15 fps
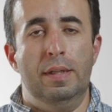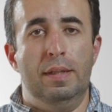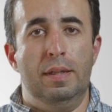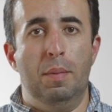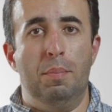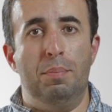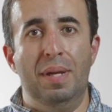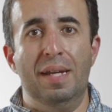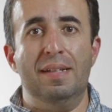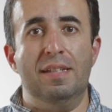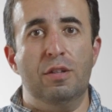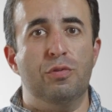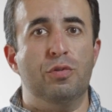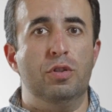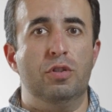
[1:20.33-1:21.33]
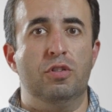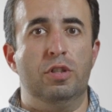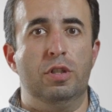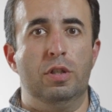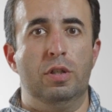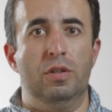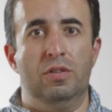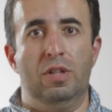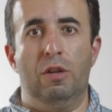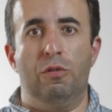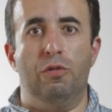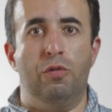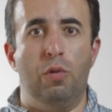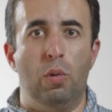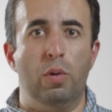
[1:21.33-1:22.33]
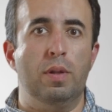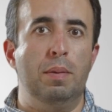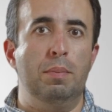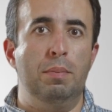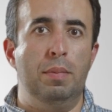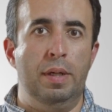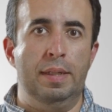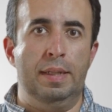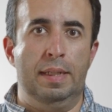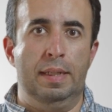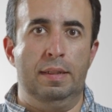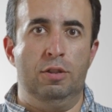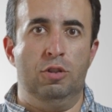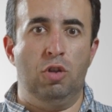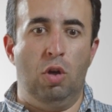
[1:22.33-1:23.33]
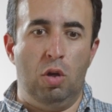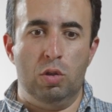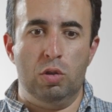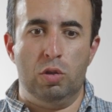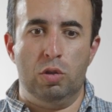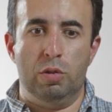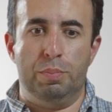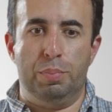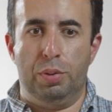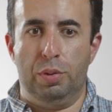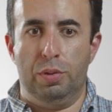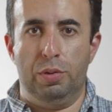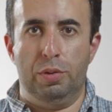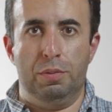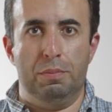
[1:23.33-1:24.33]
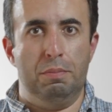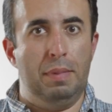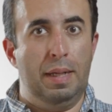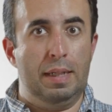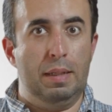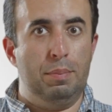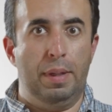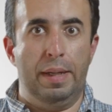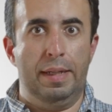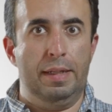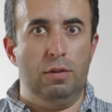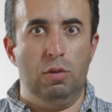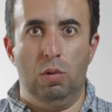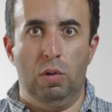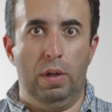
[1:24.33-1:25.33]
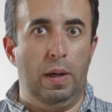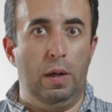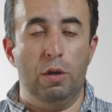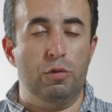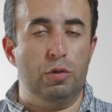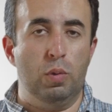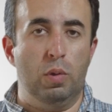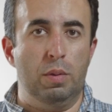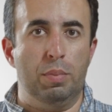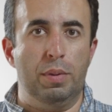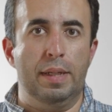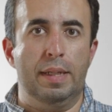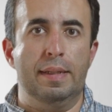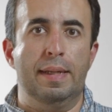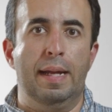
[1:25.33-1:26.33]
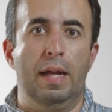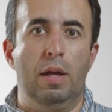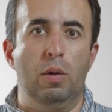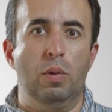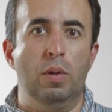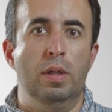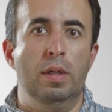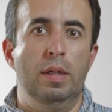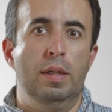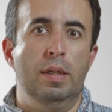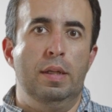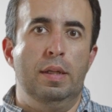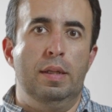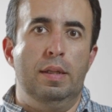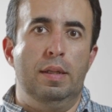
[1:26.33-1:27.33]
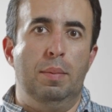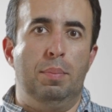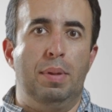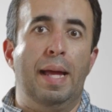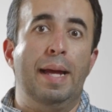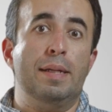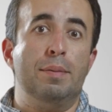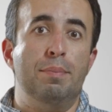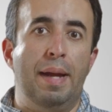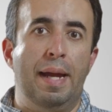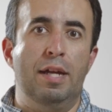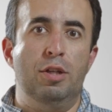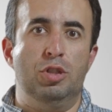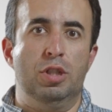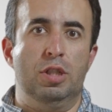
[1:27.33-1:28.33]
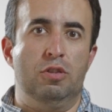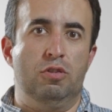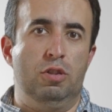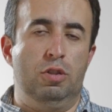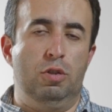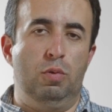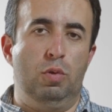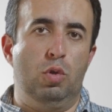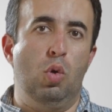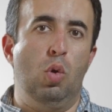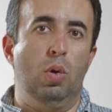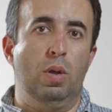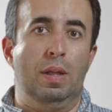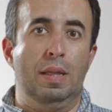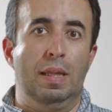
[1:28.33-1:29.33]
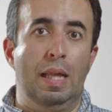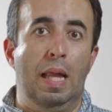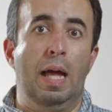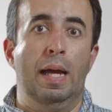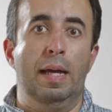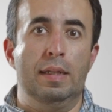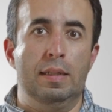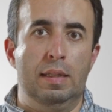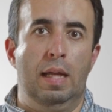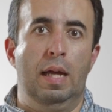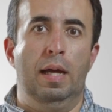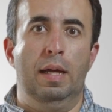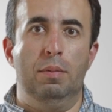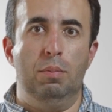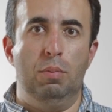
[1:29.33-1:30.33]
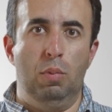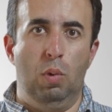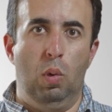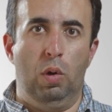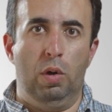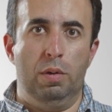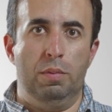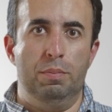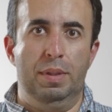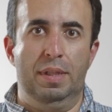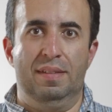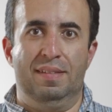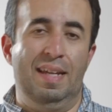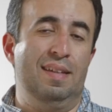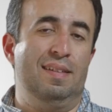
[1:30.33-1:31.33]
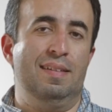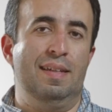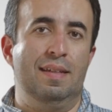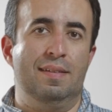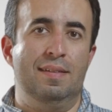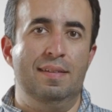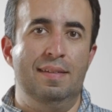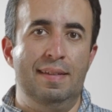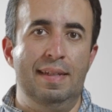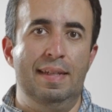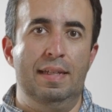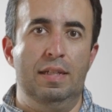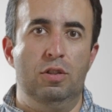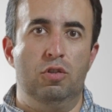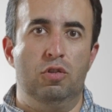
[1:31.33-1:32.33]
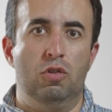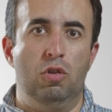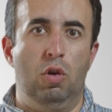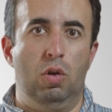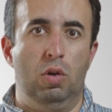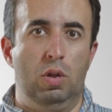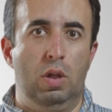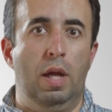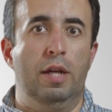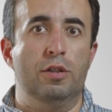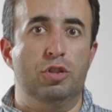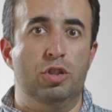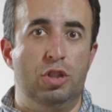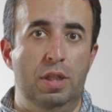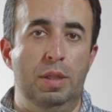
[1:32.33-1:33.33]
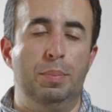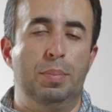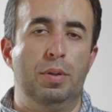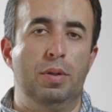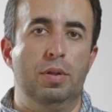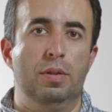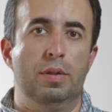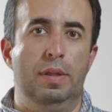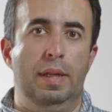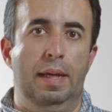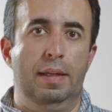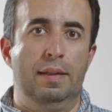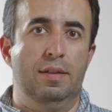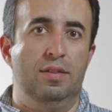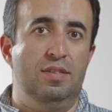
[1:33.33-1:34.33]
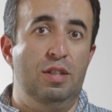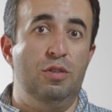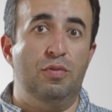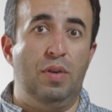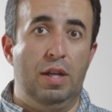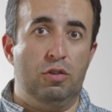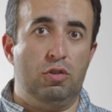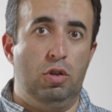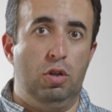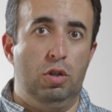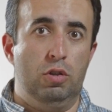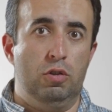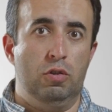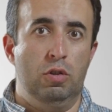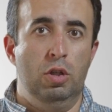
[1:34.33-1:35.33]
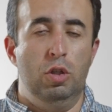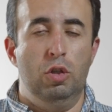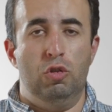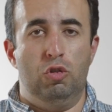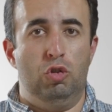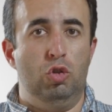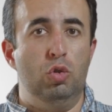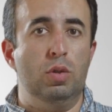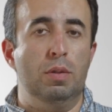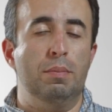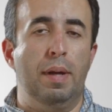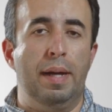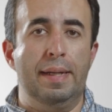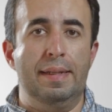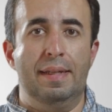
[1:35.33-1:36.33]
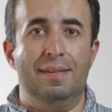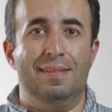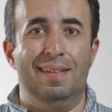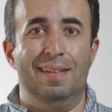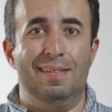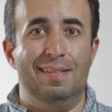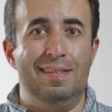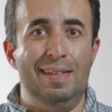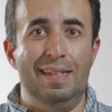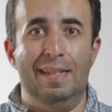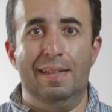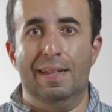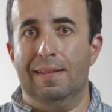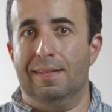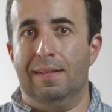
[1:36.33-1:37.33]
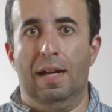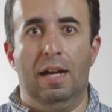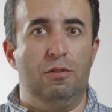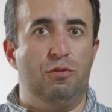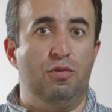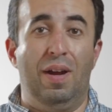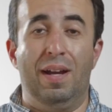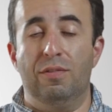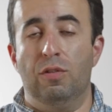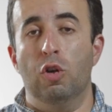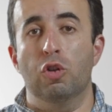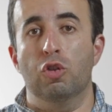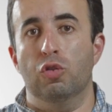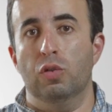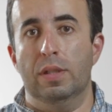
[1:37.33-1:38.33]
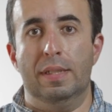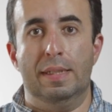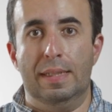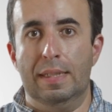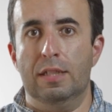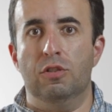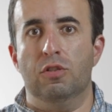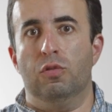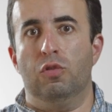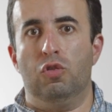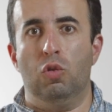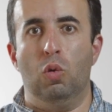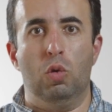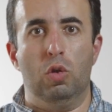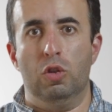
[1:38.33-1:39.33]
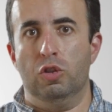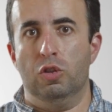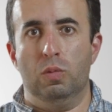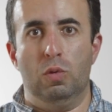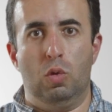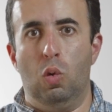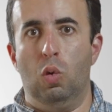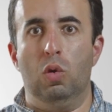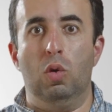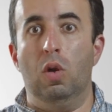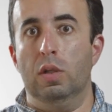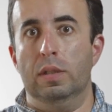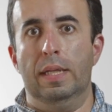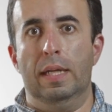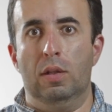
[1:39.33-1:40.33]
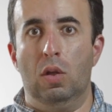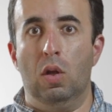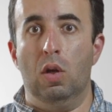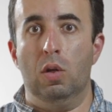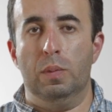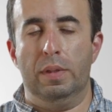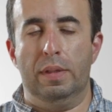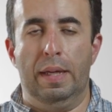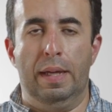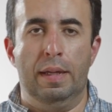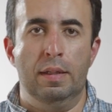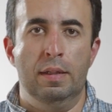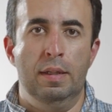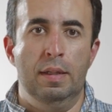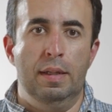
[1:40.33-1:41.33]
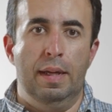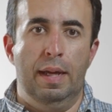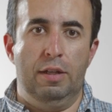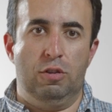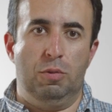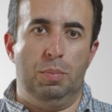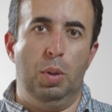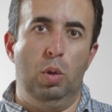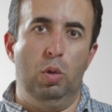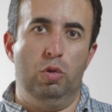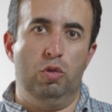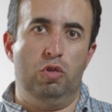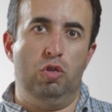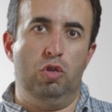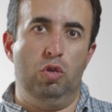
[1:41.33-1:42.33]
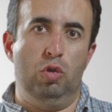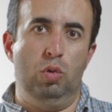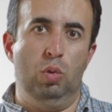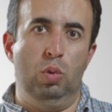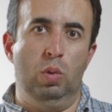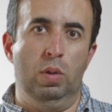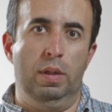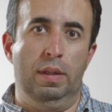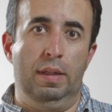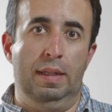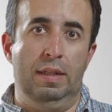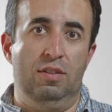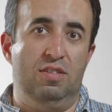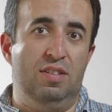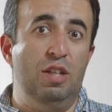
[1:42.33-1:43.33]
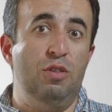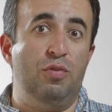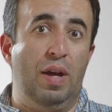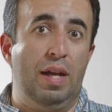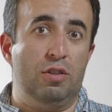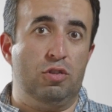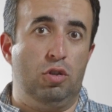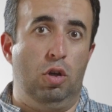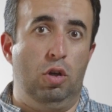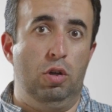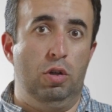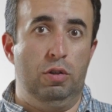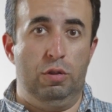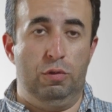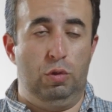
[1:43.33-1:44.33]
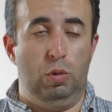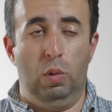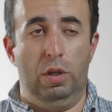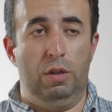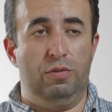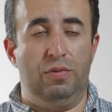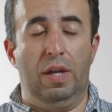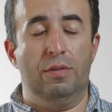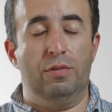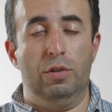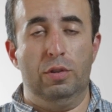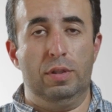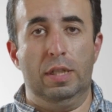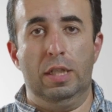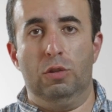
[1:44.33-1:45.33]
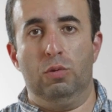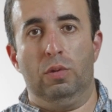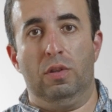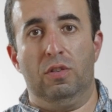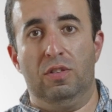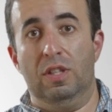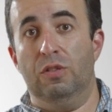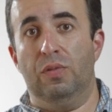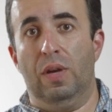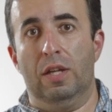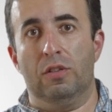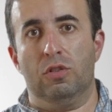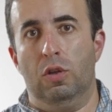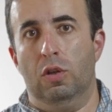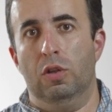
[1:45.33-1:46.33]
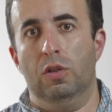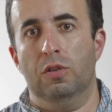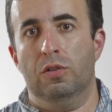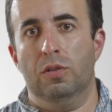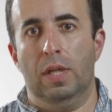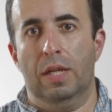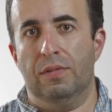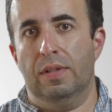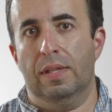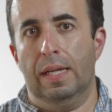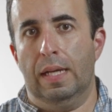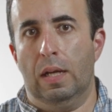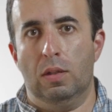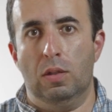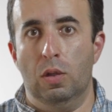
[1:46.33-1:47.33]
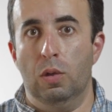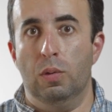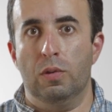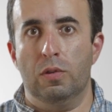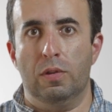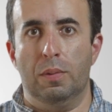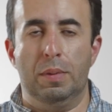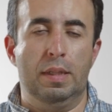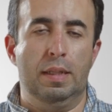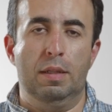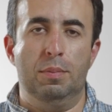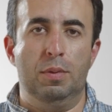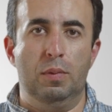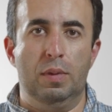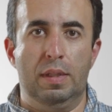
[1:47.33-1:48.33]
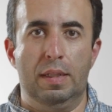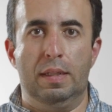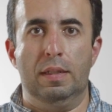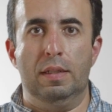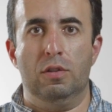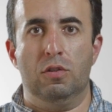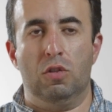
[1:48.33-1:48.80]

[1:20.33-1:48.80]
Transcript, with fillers: The big difference here is that for the money, dollar per megabyte, or however you want to break it down, the Black Magic is going to record a lot, lot more because SSDs are a lot cheaper than the CFast cards. So you can buy an SSD that's got 500 gigs of storage and record all day long with that, as opposed to the CFast cards. If you want 500 gigs worth of CFast cards, you'll have to take out a loan or something. That'd be ridiculous.